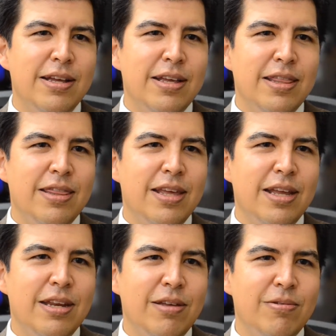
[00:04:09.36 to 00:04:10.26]

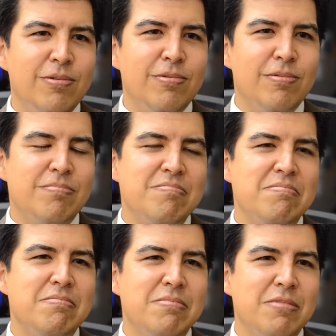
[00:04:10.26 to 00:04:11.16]
then you
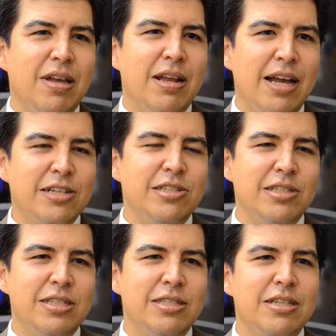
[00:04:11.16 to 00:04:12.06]
can
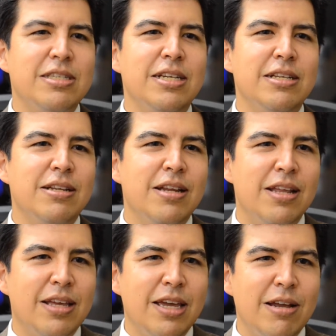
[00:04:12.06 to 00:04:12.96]
actually succeed
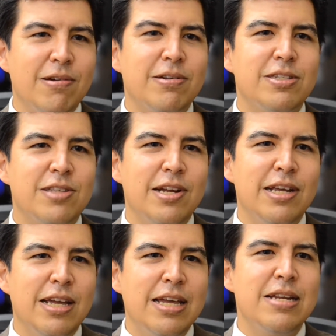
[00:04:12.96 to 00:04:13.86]
here studying
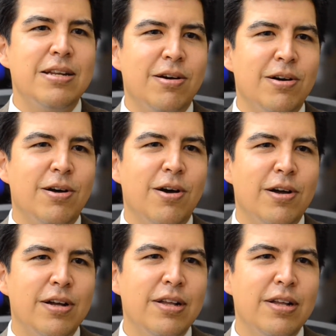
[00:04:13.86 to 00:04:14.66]
in Hong Kong.